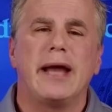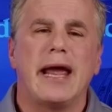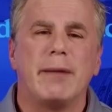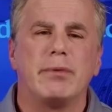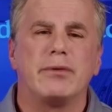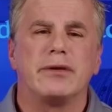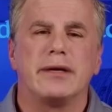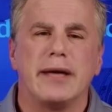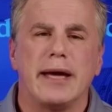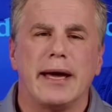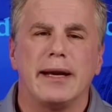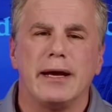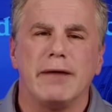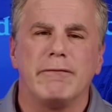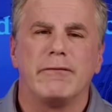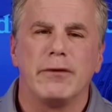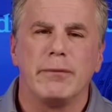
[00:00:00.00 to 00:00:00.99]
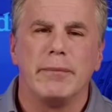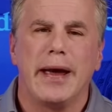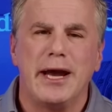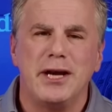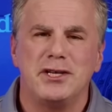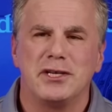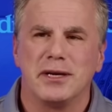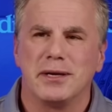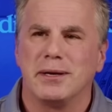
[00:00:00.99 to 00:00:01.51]
able to get
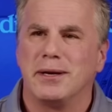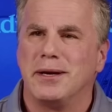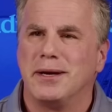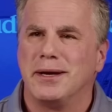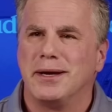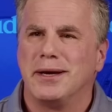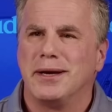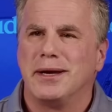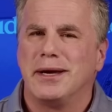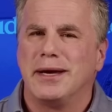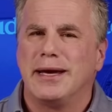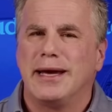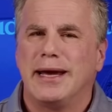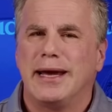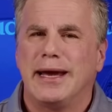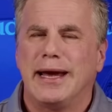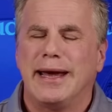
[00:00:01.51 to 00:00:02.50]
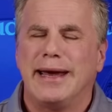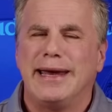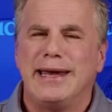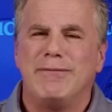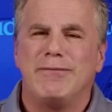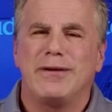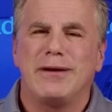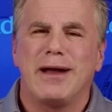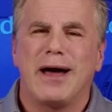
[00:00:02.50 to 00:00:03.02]
information
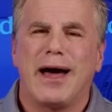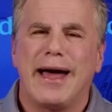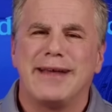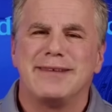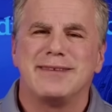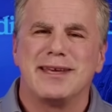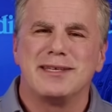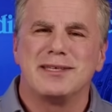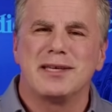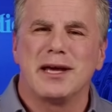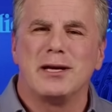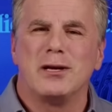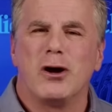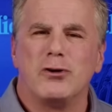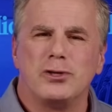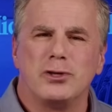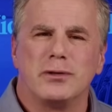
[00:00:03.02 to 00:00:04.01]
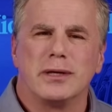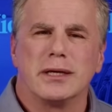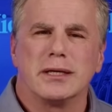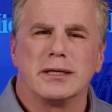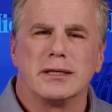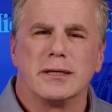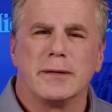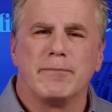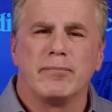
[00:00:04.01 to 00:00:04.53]
even as they say no to
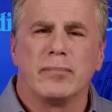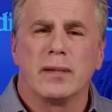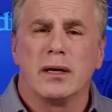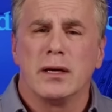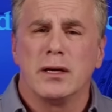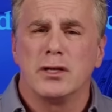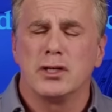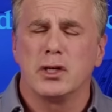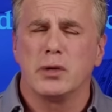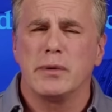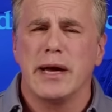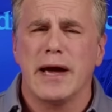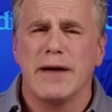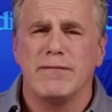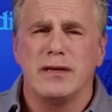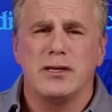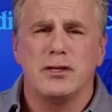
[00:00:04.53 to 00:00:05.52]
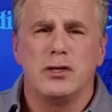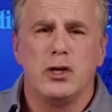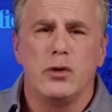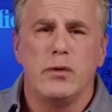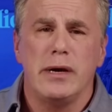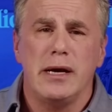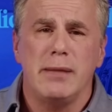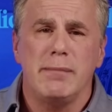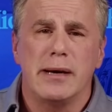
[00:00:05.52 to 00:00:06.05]
us. So we have these new
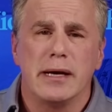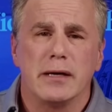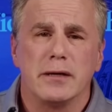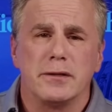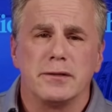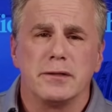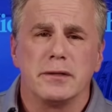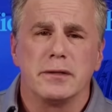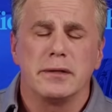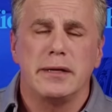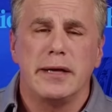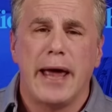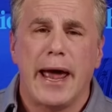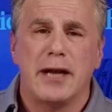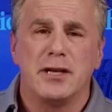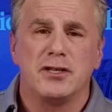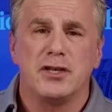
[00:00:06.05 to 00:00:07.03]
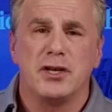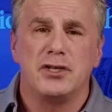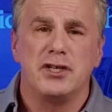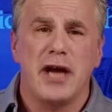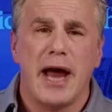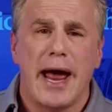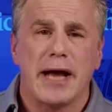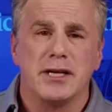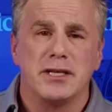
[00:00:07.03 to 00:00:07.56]
emails that
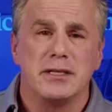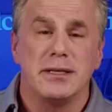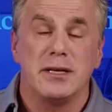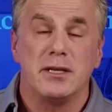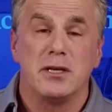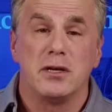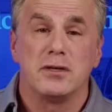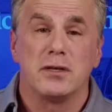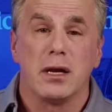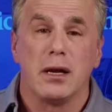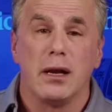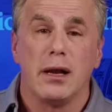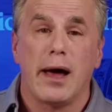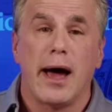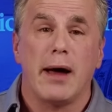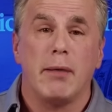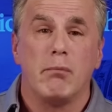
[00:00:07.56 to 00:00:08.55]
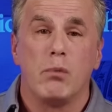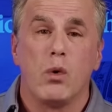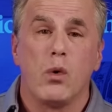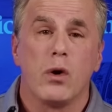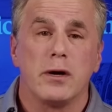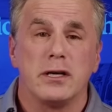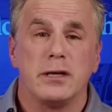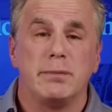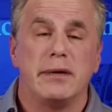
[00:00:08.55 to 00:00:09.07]
suggest that there's a lot
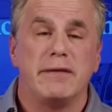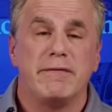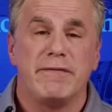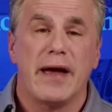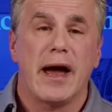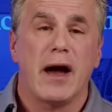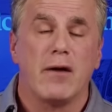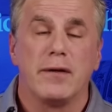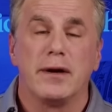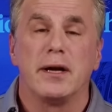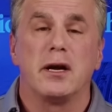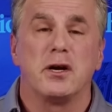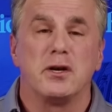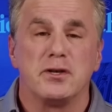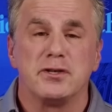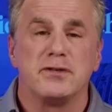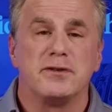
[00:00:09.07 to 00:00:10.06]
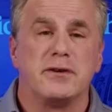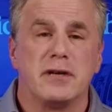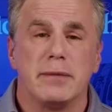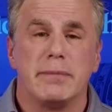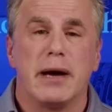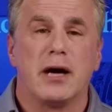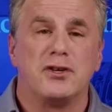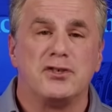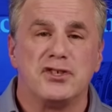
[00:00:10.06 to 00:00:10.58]
more to be found and understood
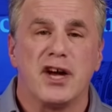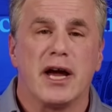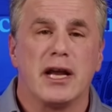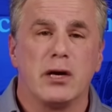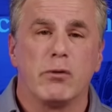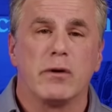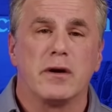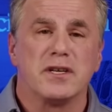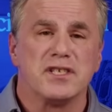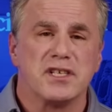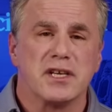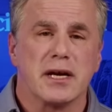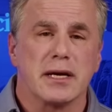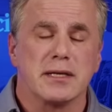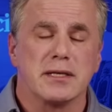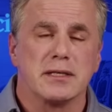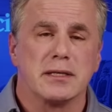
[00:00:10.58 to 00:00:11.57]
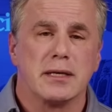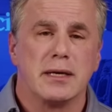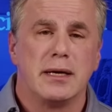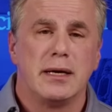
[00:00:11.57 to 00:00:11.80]
about January 6th.